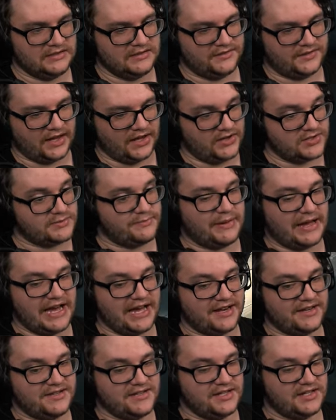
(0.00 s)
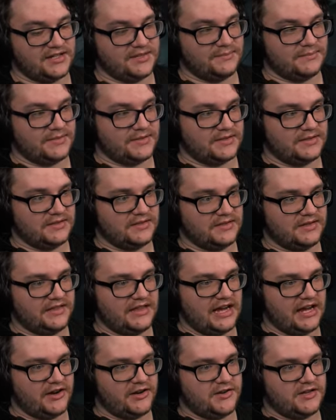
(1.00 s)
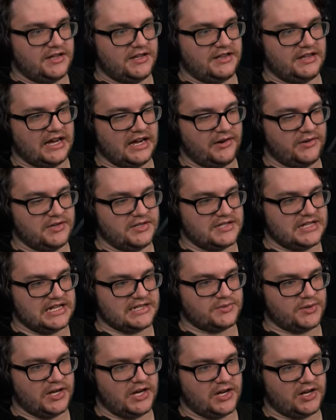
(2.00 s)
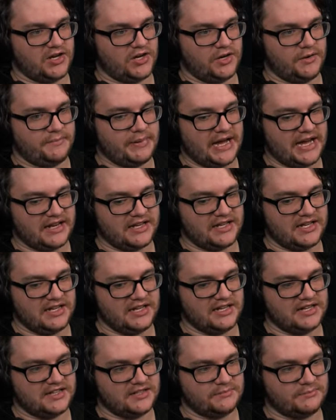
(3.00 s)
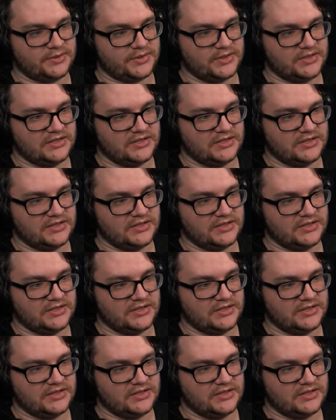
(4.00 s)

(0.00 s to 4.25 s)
That was bad dump. That would that would that's what I call a bad key dump.